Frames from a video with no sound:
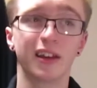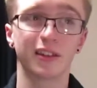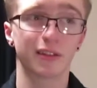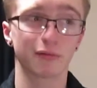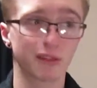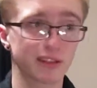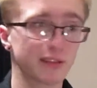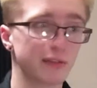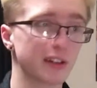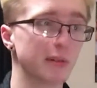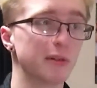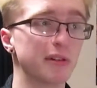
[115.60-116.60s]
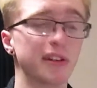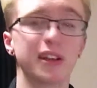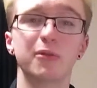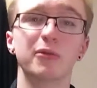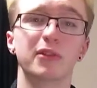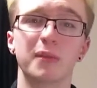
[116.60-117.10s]
the rest of the community
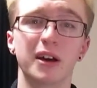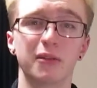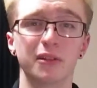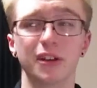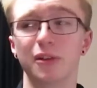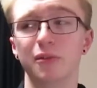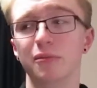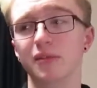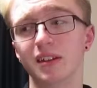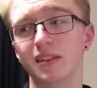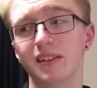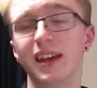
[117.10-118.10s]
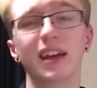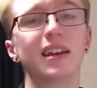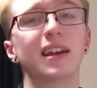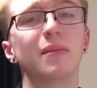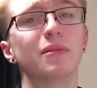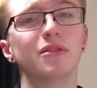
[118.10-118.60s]
calls them out. You know, they get
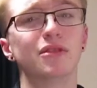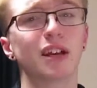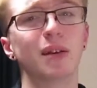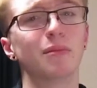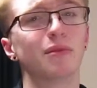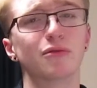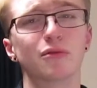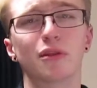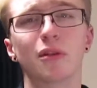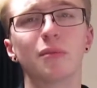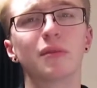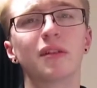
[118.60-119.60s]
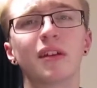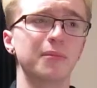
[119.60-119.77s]
named and shamed and dropped.